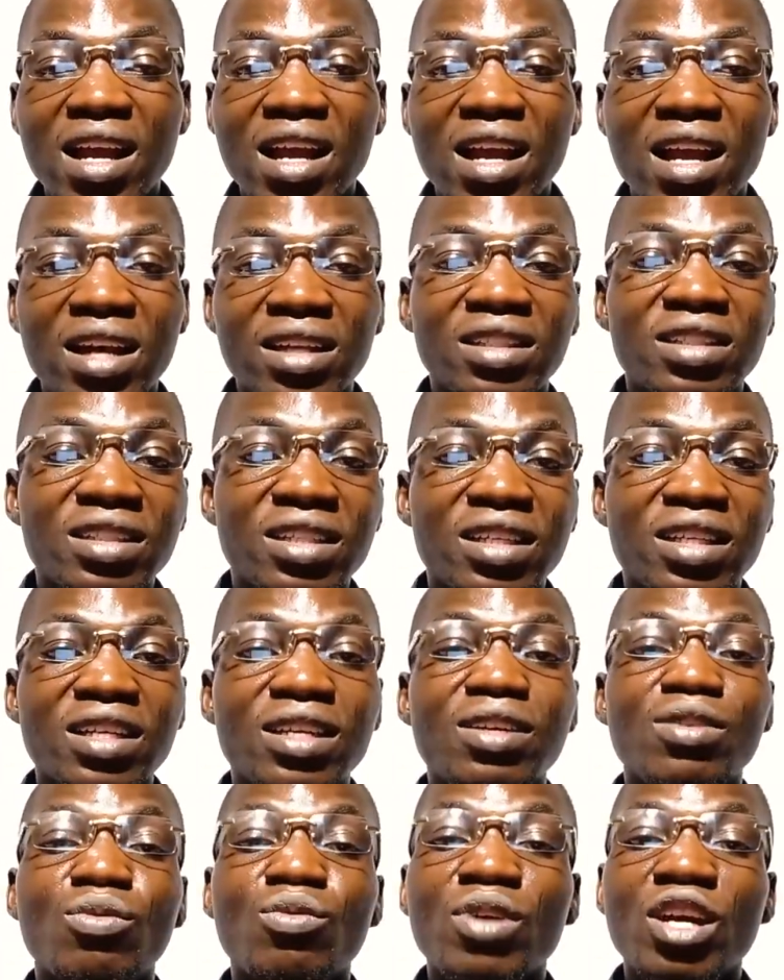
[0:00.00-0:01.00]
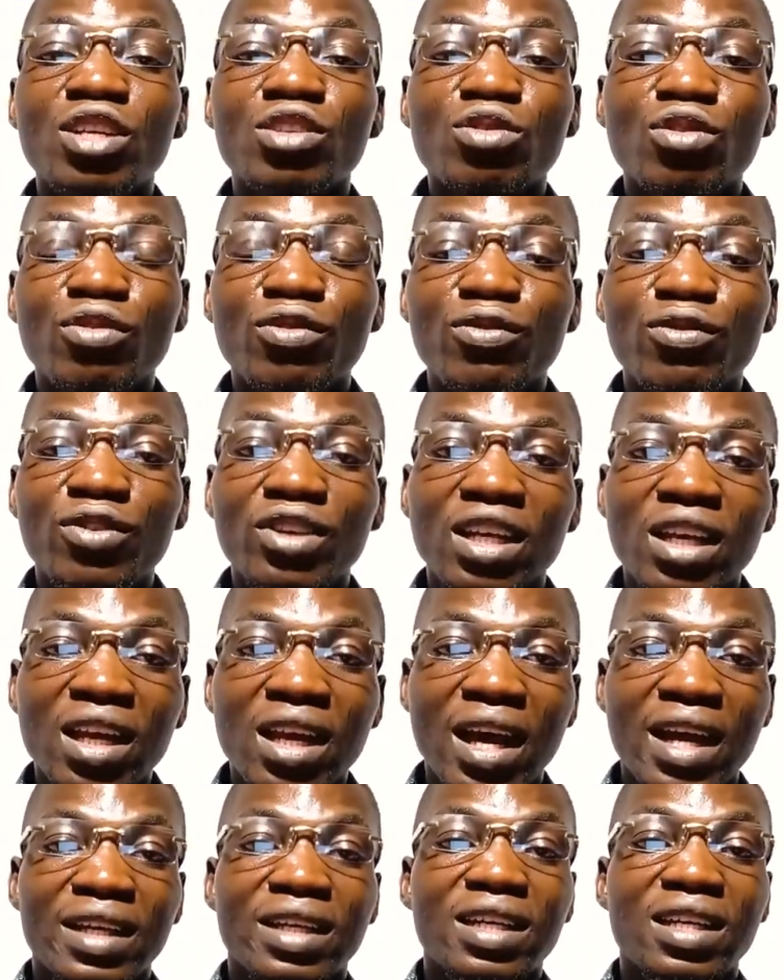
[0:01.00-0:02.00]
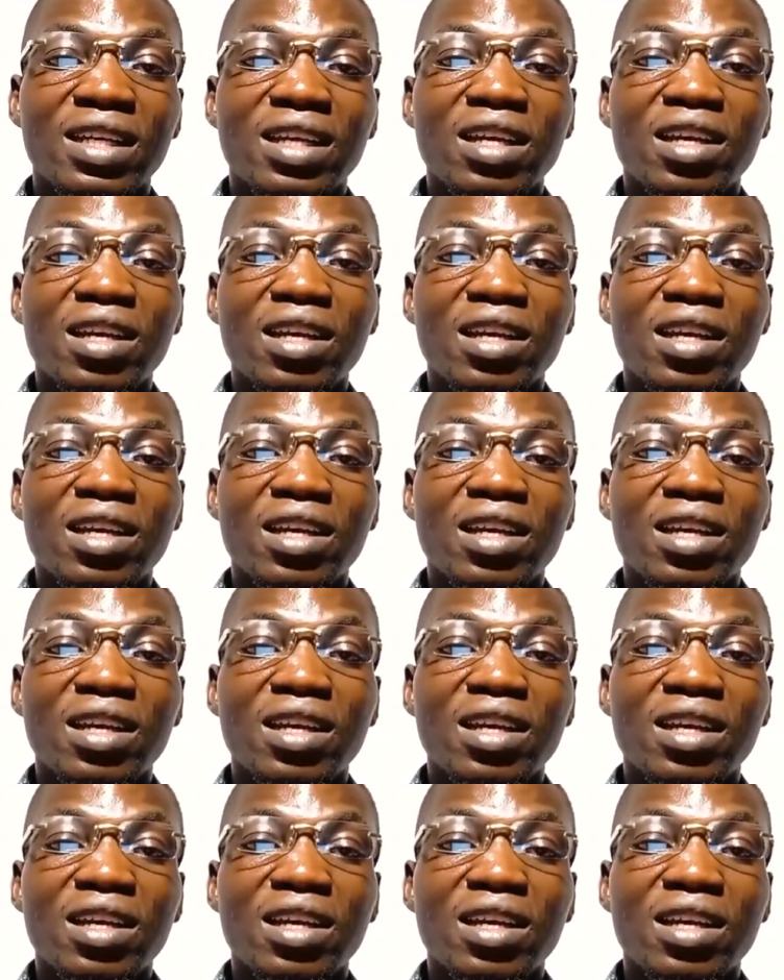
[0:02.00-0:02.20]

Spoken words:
any day when you feel like.